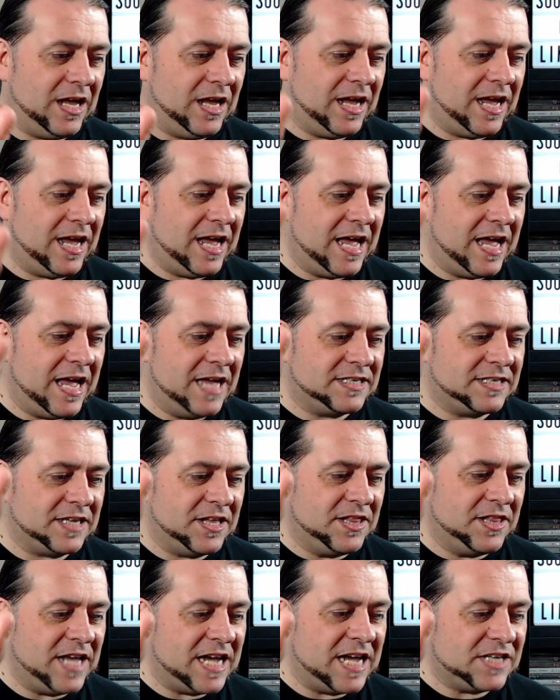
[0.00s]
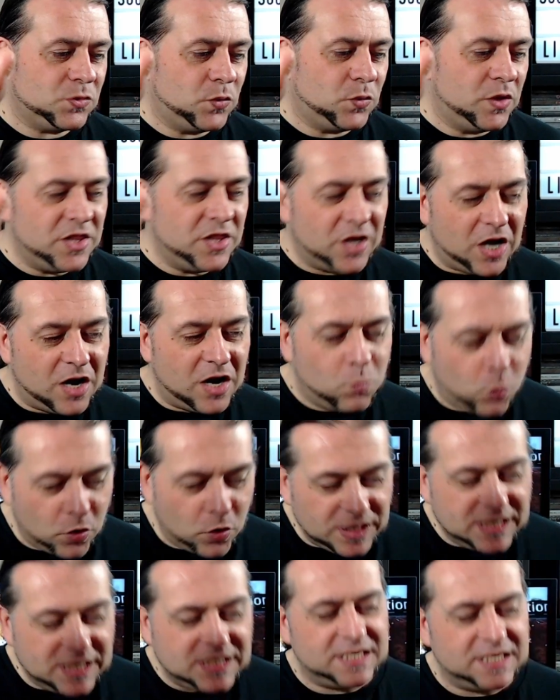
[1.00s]
And that's one that I
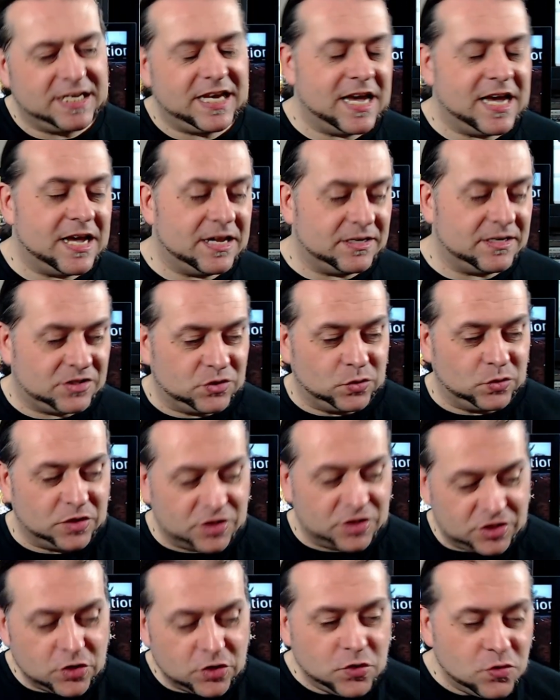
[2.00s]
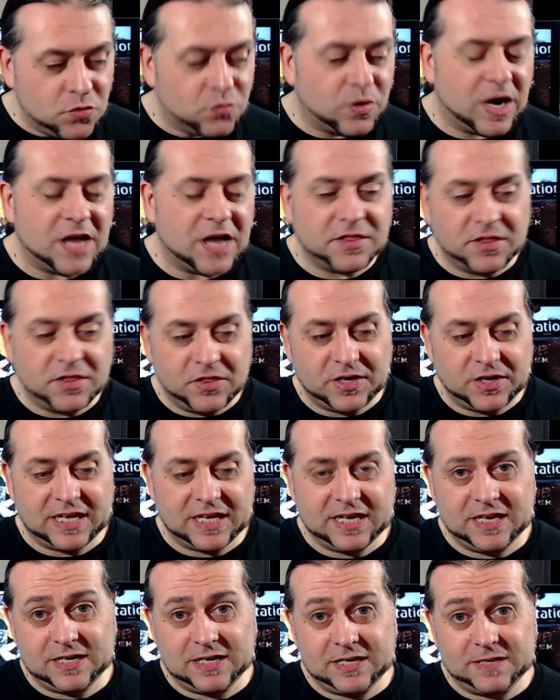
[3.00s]
wanted to get sort of sooner rather than
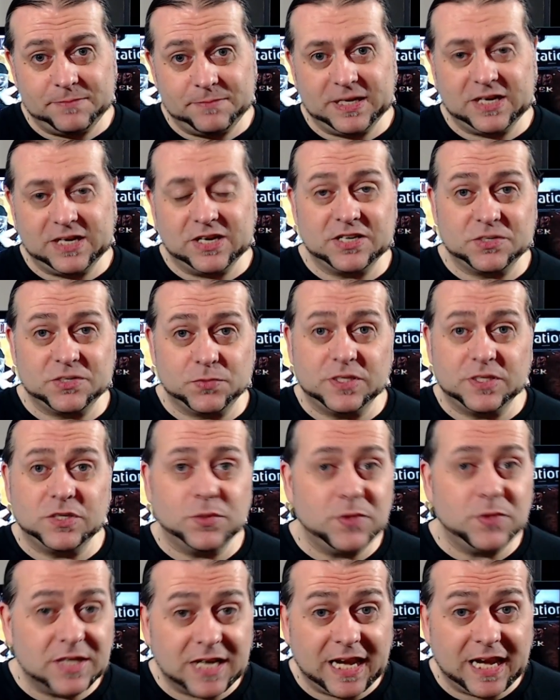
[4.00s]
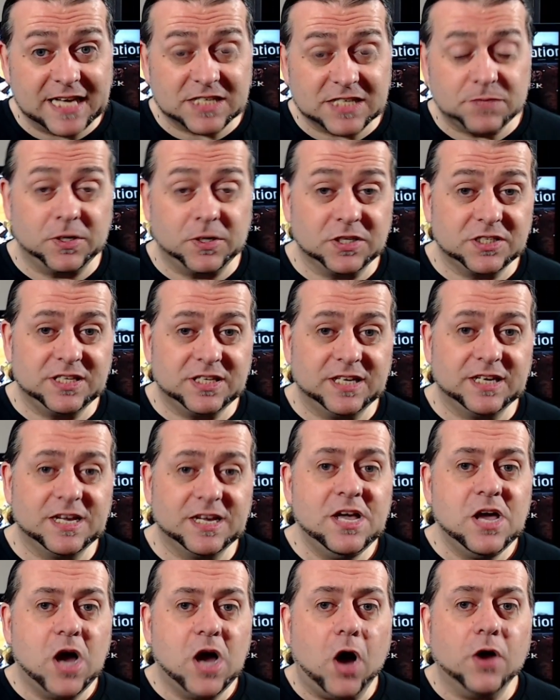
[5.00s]
later, because with doing the ColleXbox thing,
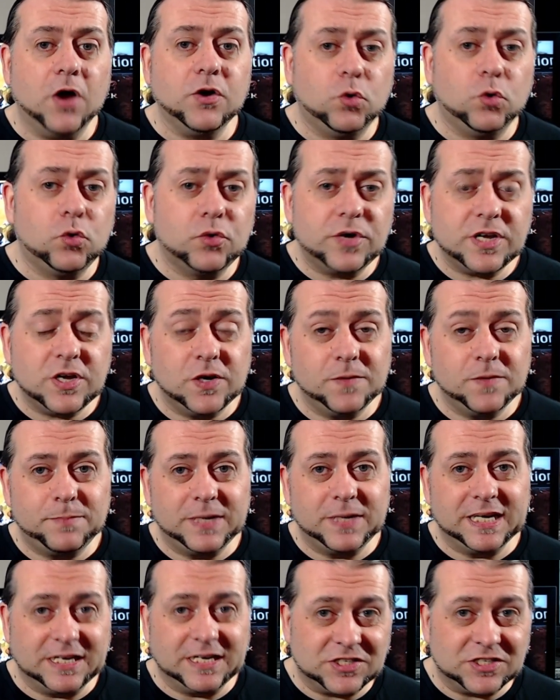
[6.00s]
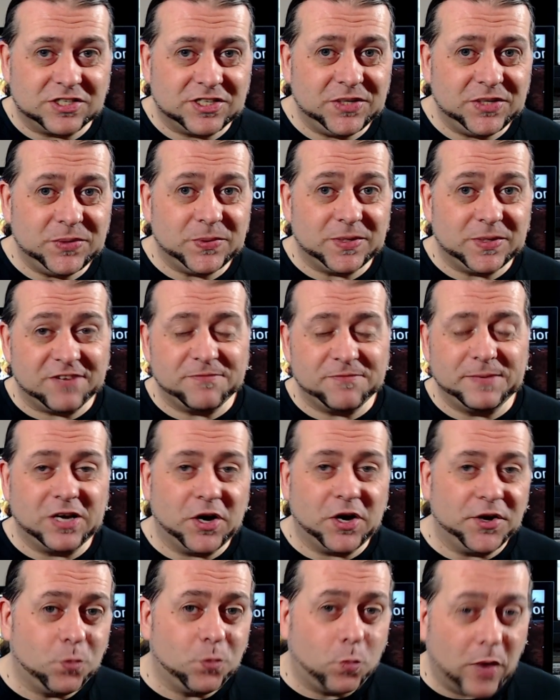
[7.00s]
I already own Blinks too, and I've been
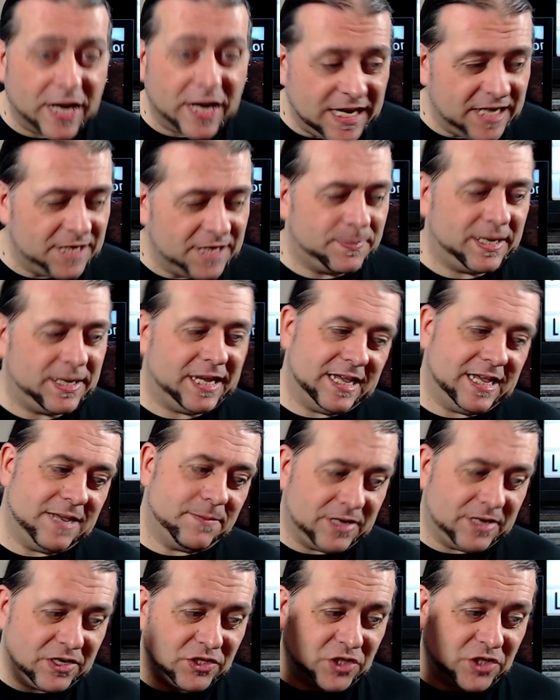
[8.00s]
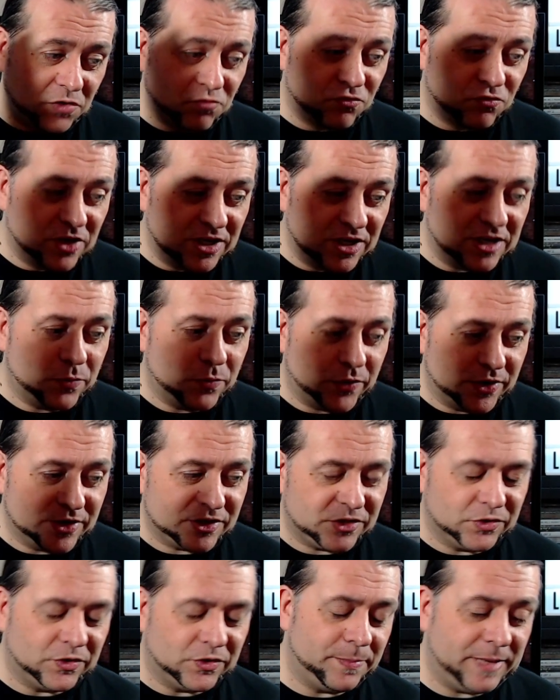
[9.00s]
kind of waiting to play it because I really want to
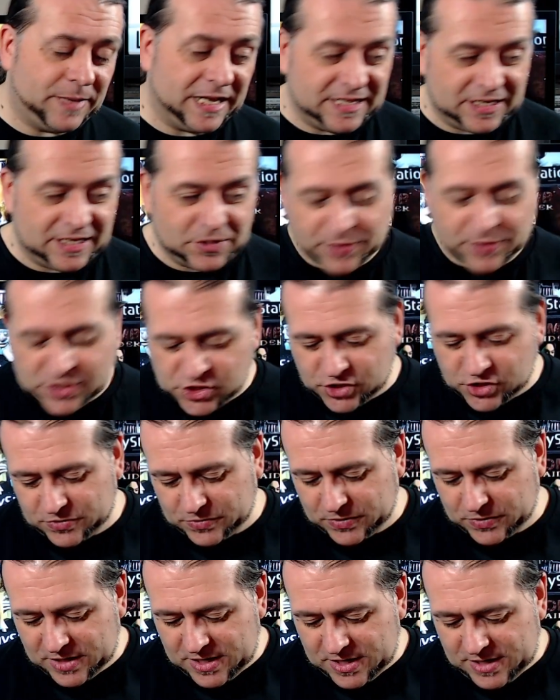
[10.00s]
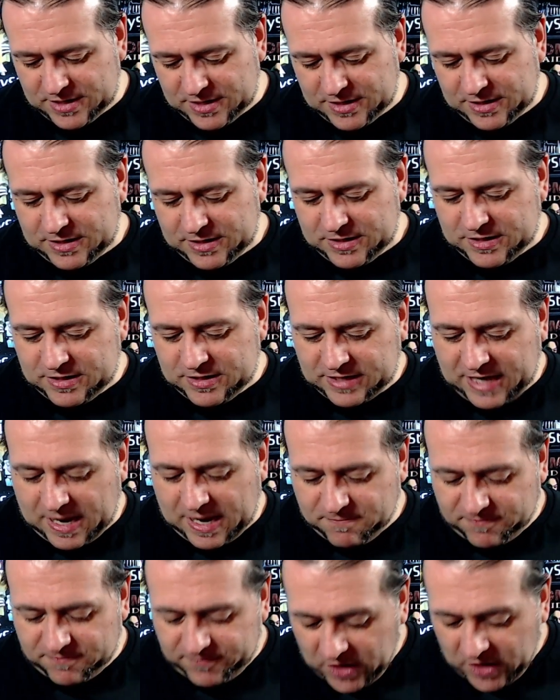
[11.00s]
sort of play the original
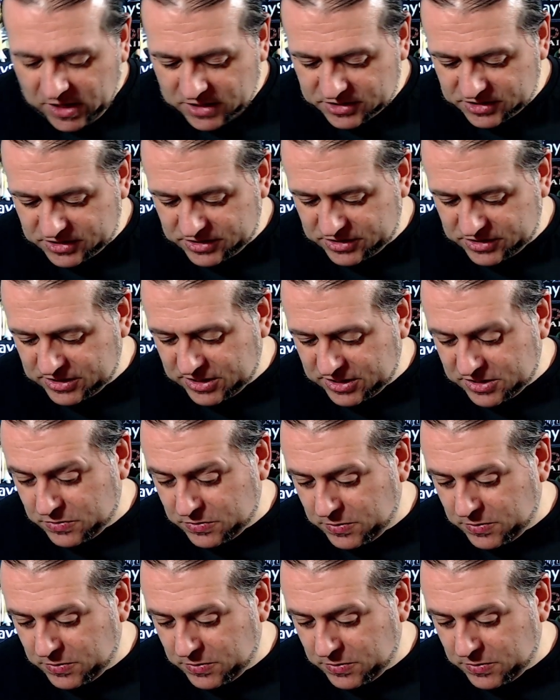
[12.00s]
game first. So